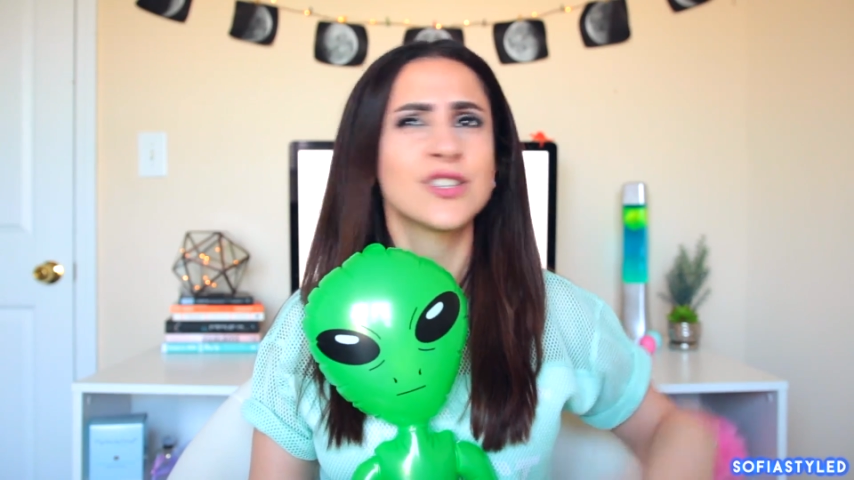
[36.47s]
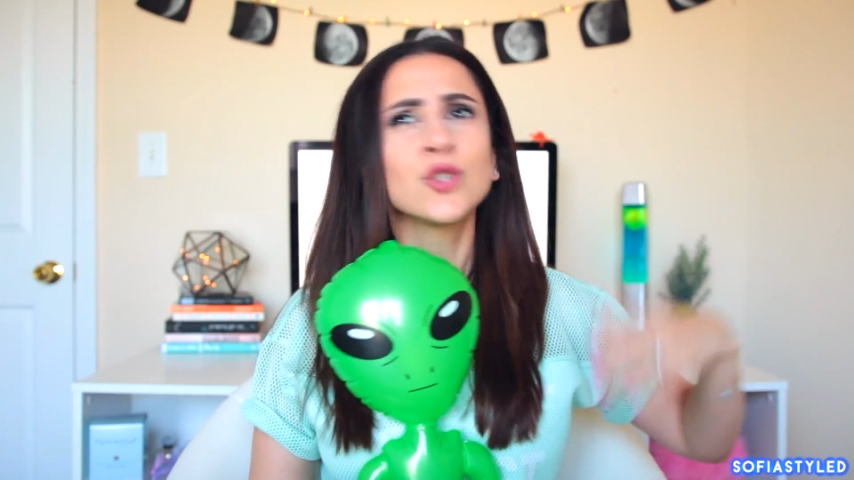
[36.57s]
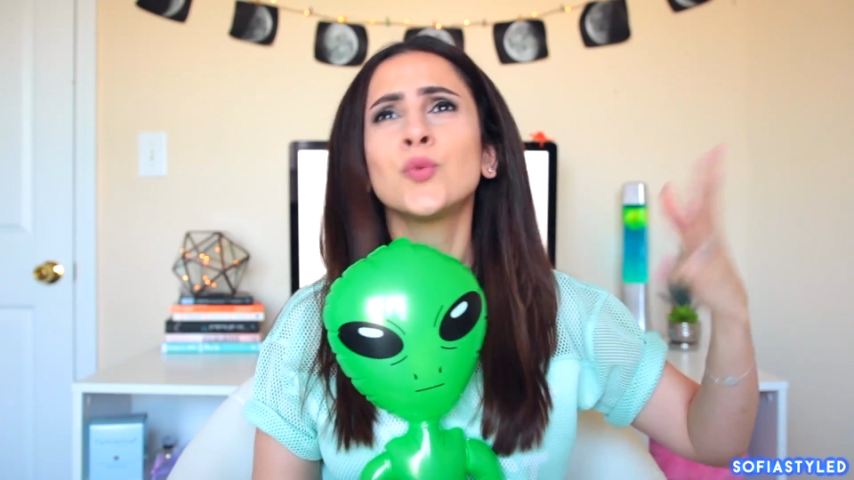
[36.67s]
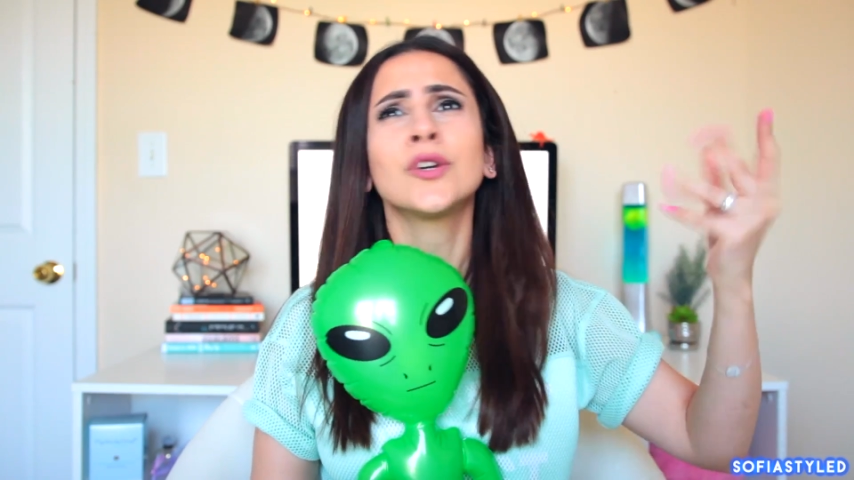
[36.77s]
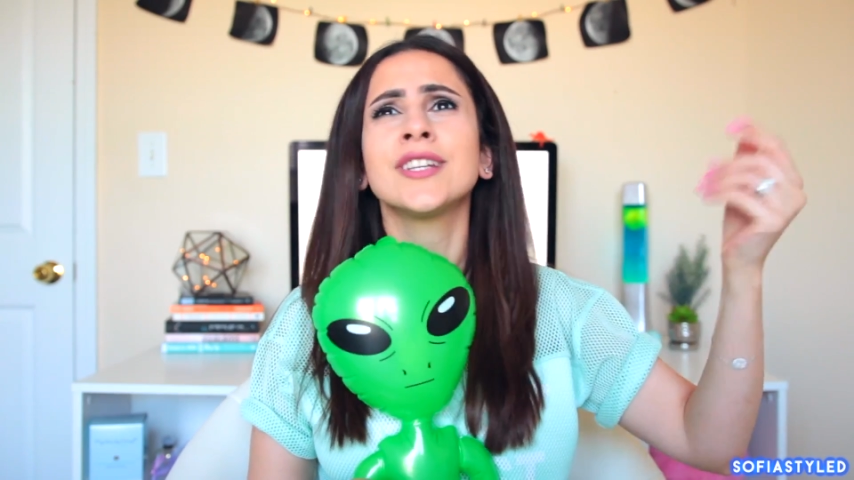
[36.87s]

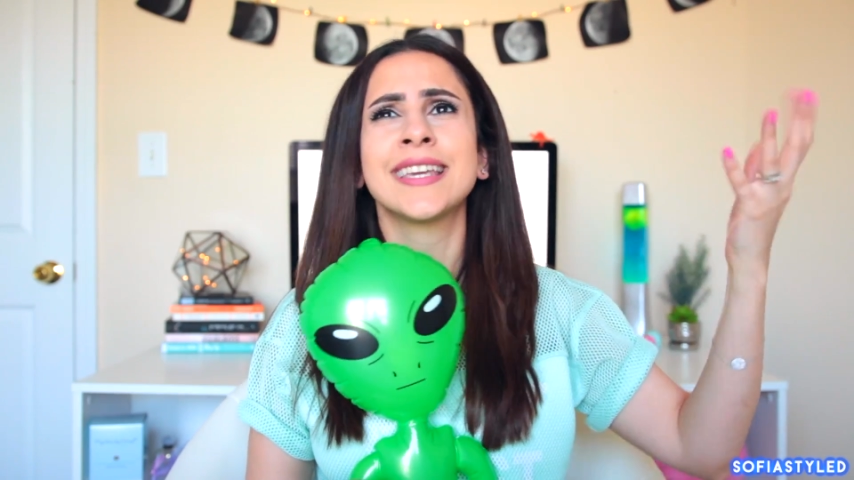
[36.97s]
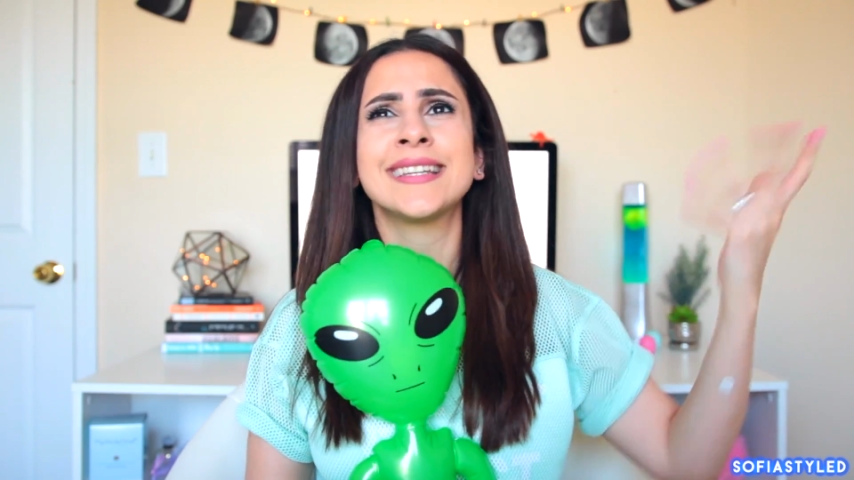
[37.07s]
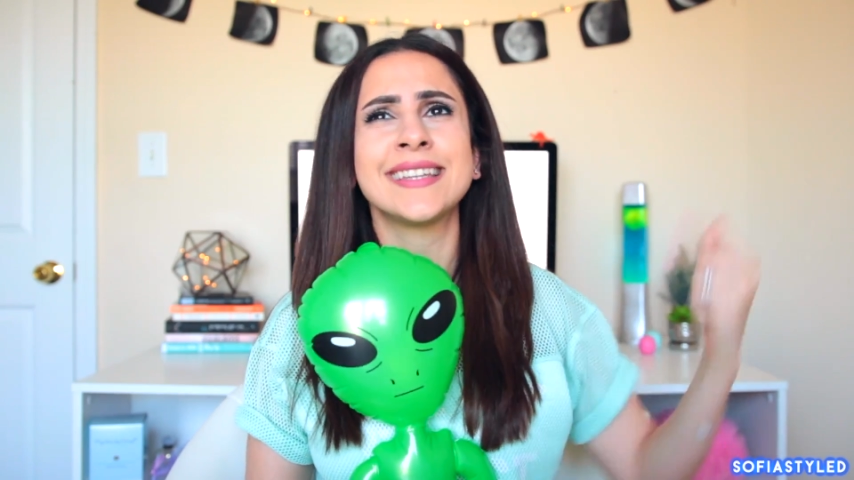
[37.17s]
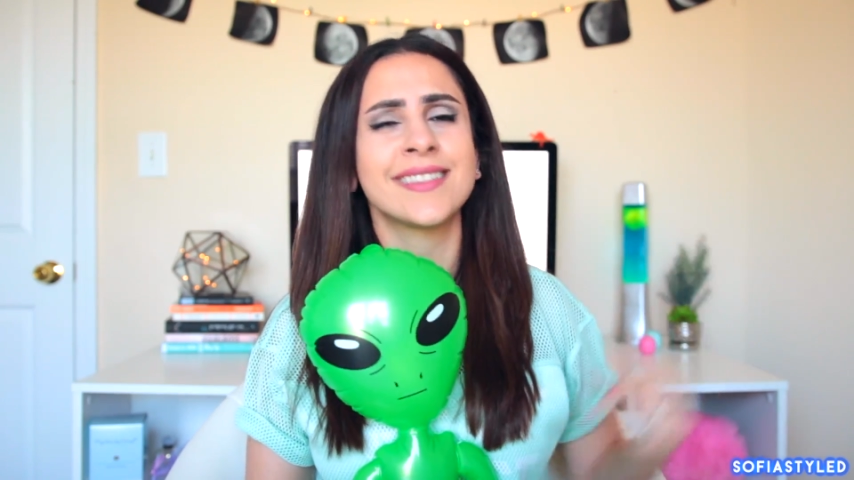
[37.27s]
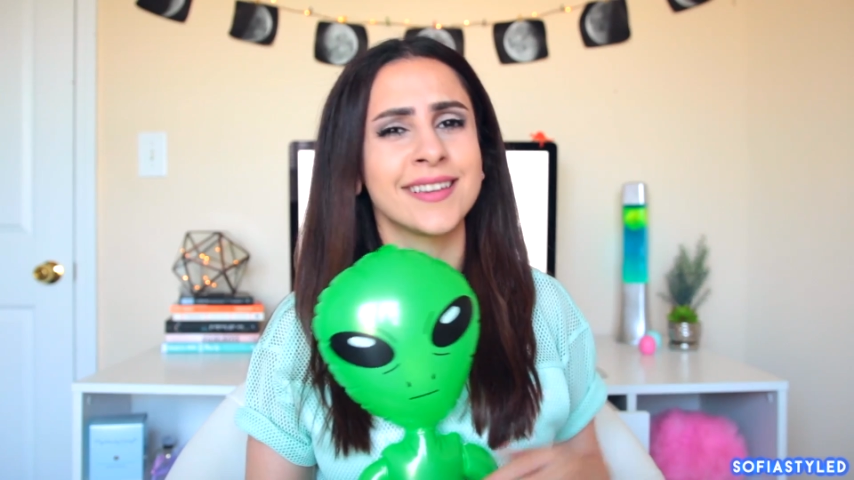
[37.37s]
swirl
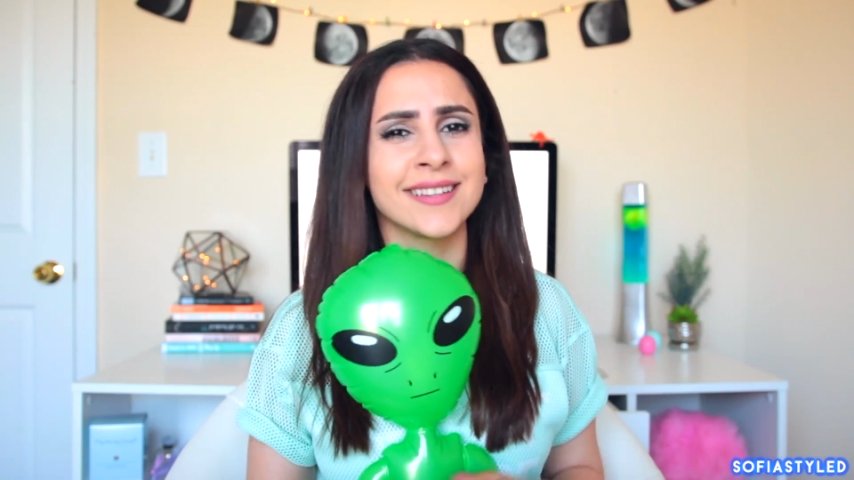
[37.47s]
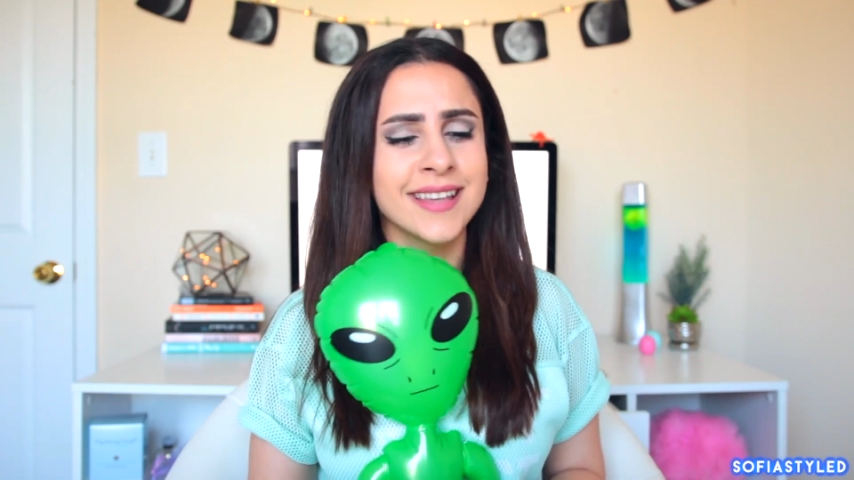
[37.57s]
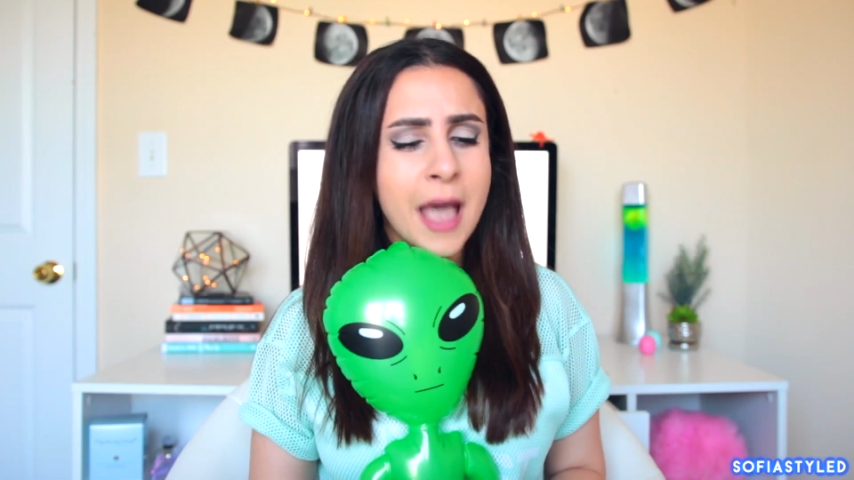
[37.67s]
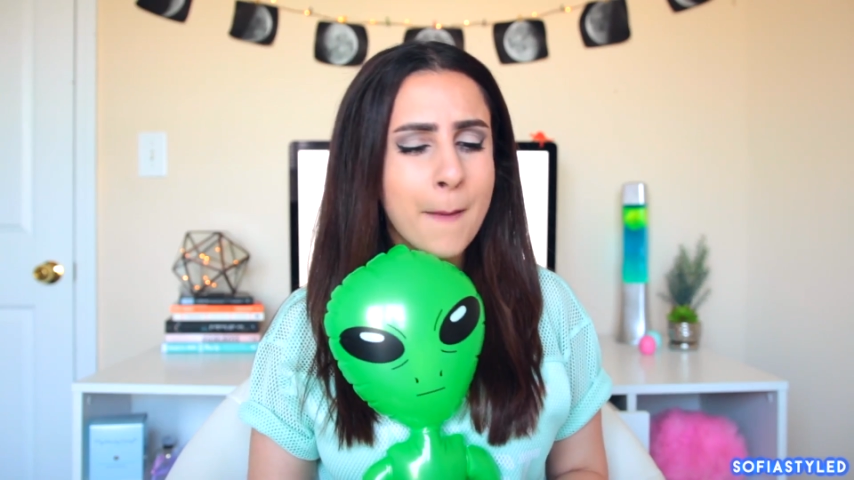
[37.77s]
candy things,